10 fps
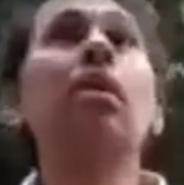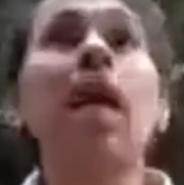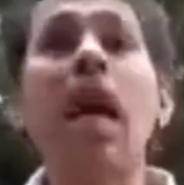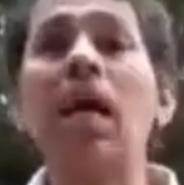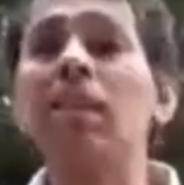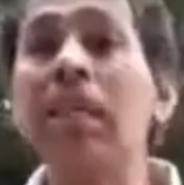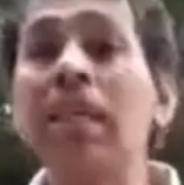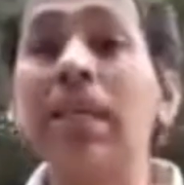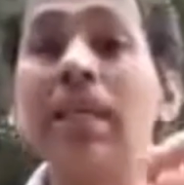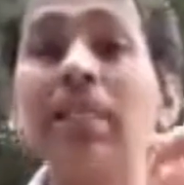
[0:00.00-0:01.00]
Yeah, the
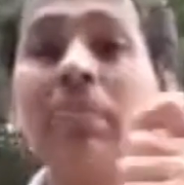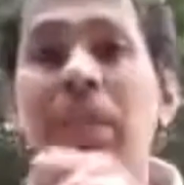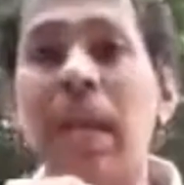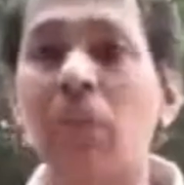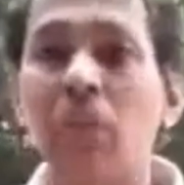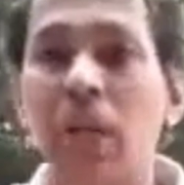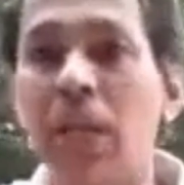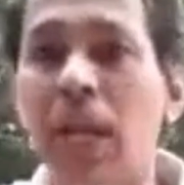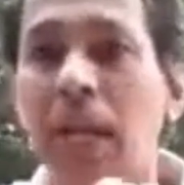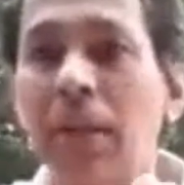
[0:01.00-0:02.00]
intensive care unit,
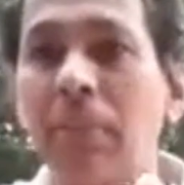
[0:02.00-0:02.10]
right?